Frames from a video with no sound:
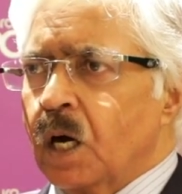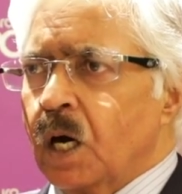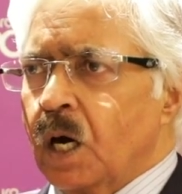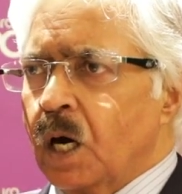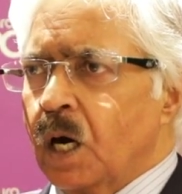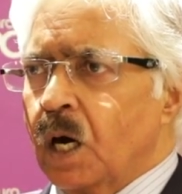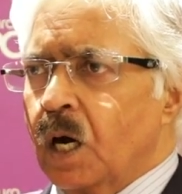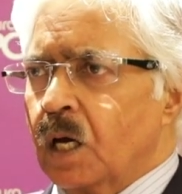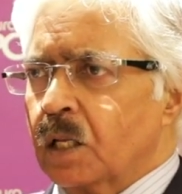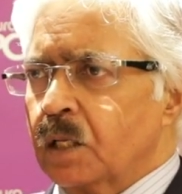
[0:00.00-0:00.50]

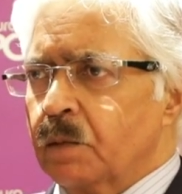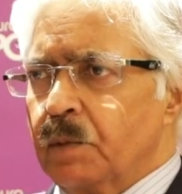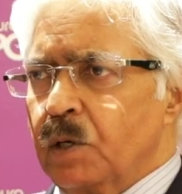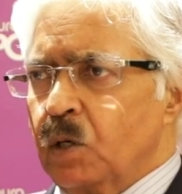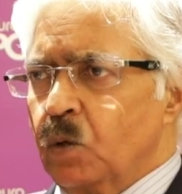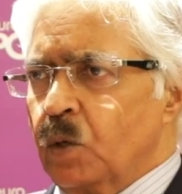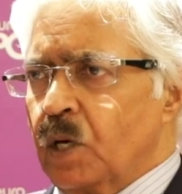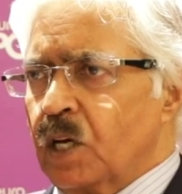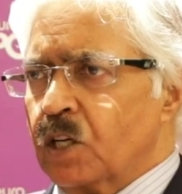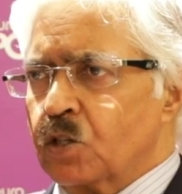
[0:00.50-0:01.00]
And the
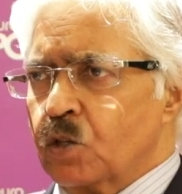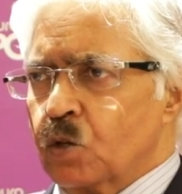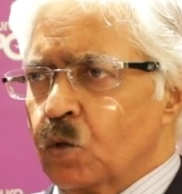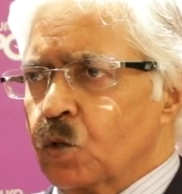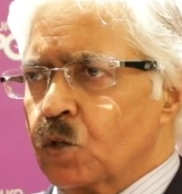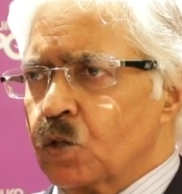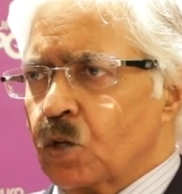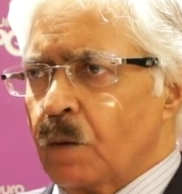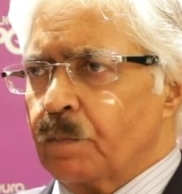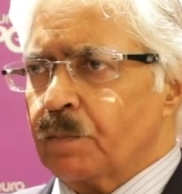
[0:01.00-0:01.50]
balloon has
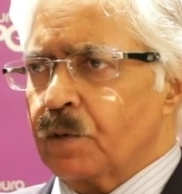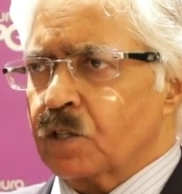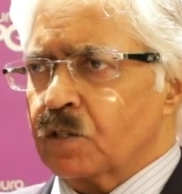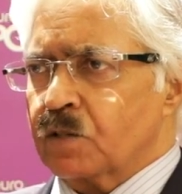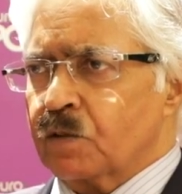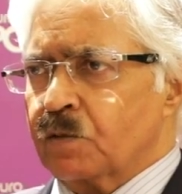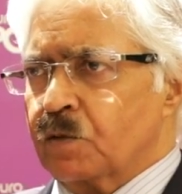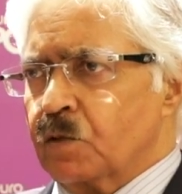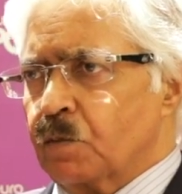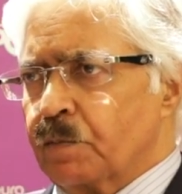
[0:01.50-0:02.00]
two
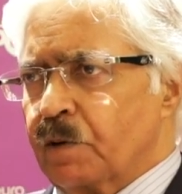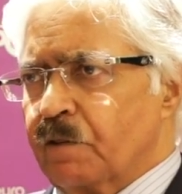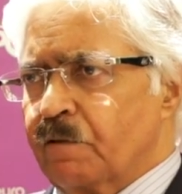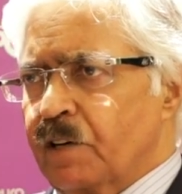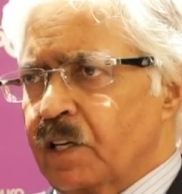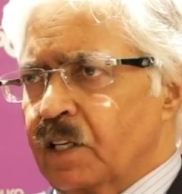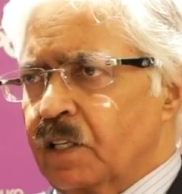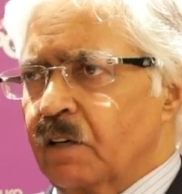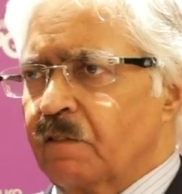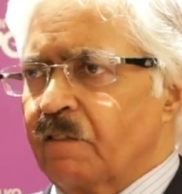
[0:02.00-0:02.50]
stoppers to
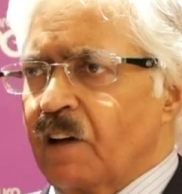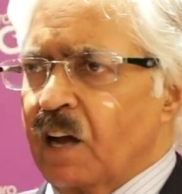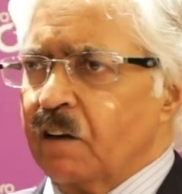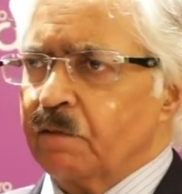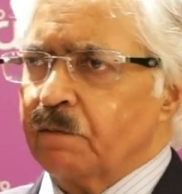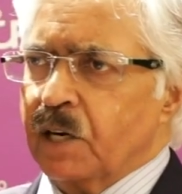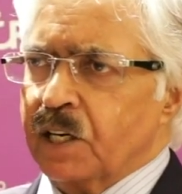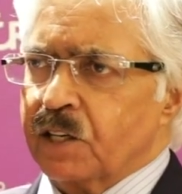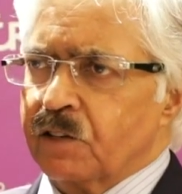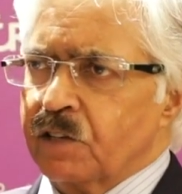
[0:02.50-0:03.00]
prevent the
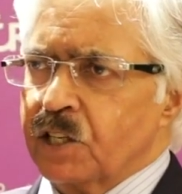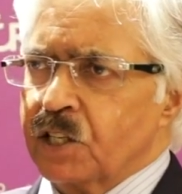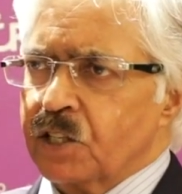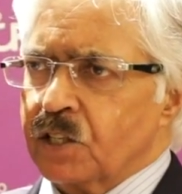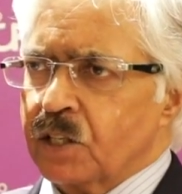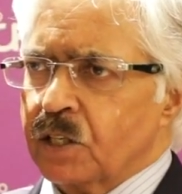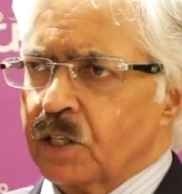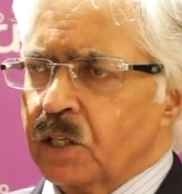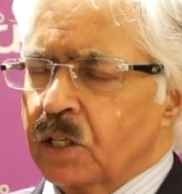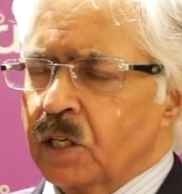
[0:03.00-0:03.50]
valve
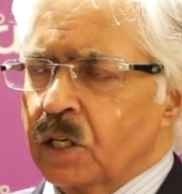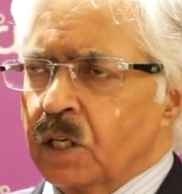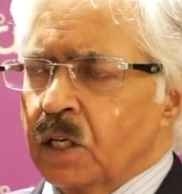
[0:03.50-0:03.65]
migration.